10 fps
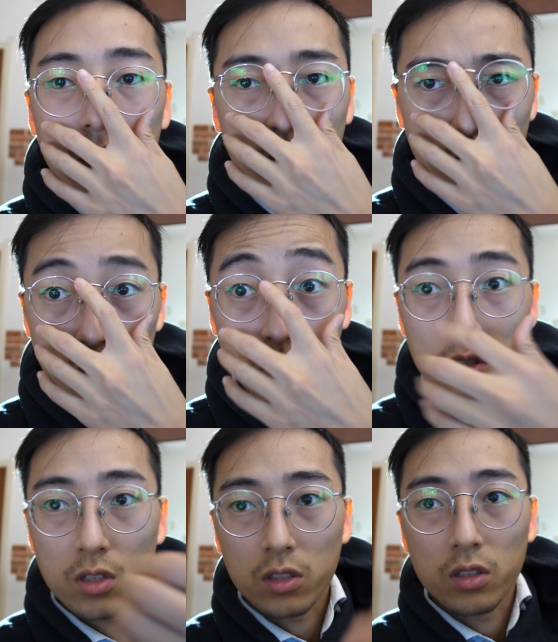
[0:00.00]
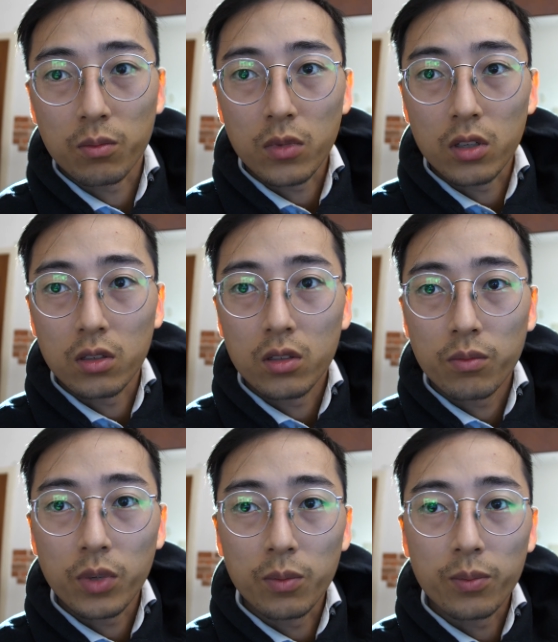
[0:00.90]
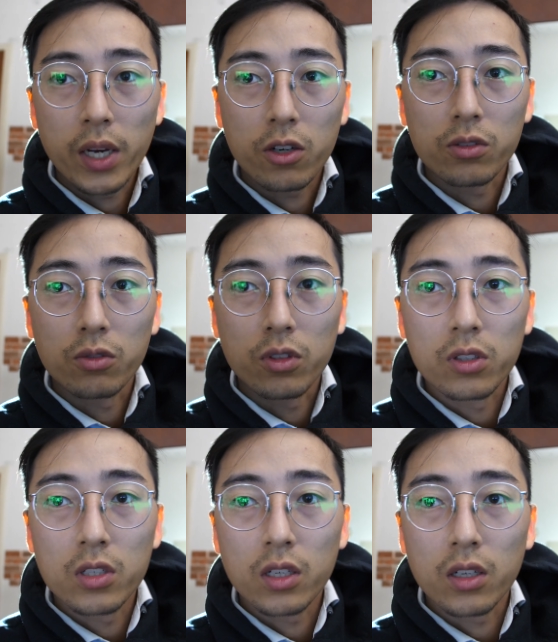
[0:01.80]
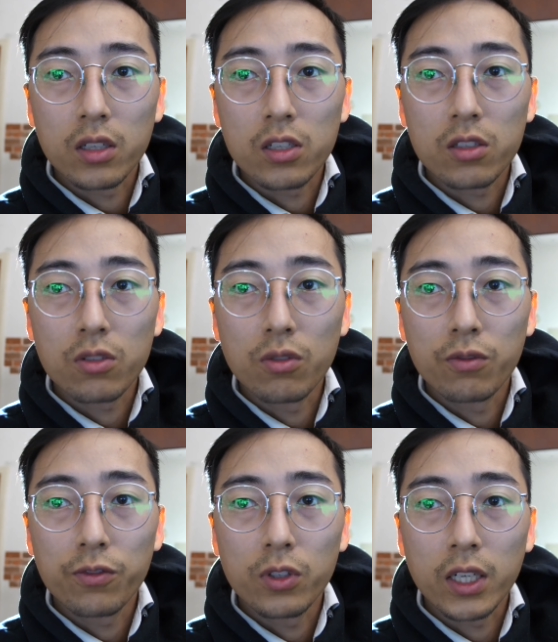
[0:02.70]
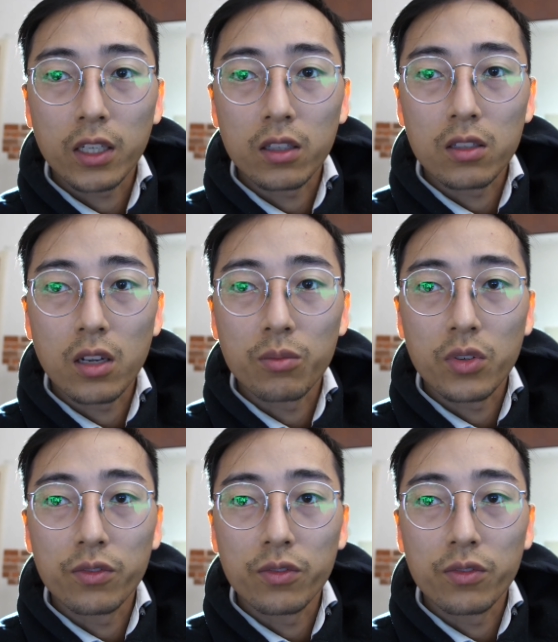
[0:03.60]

Maybe it's just me being paranoid. I just don't feel like I'm in